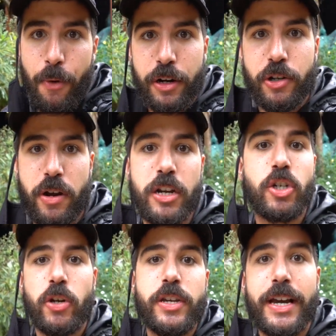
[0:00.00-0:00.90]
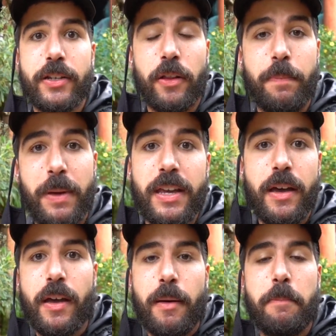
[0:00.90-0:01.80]
I wanted to try and show you guys all the big,
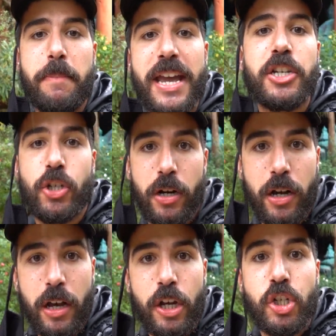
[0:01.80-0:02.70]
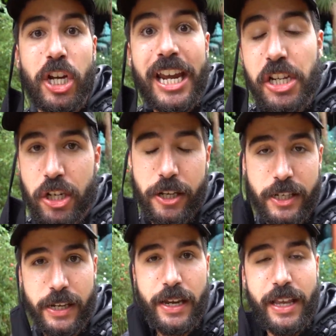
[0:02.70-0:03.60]
major
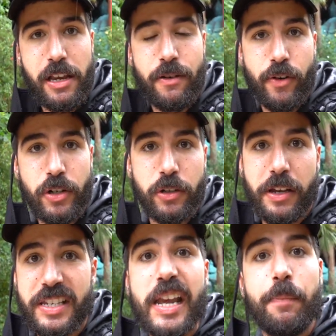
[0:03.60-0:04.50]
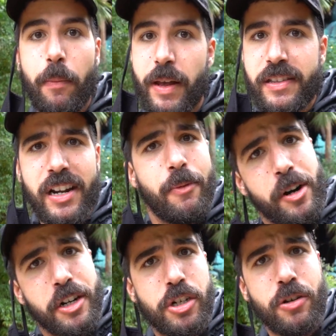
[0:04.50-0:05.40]
changes that Universal has implemented, and I
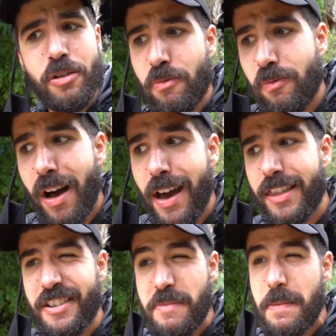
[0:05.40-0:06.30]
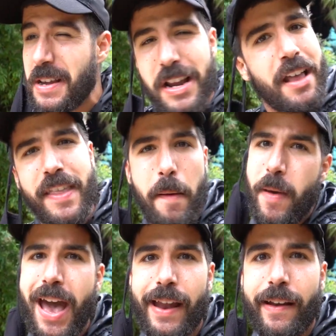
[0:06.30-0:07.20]
wanted to show you why they're maybe not that
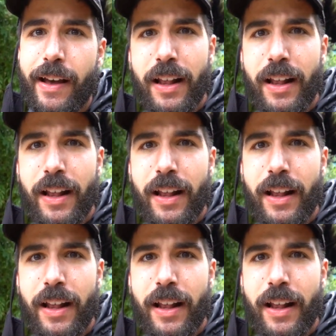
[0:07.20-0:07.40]
bad.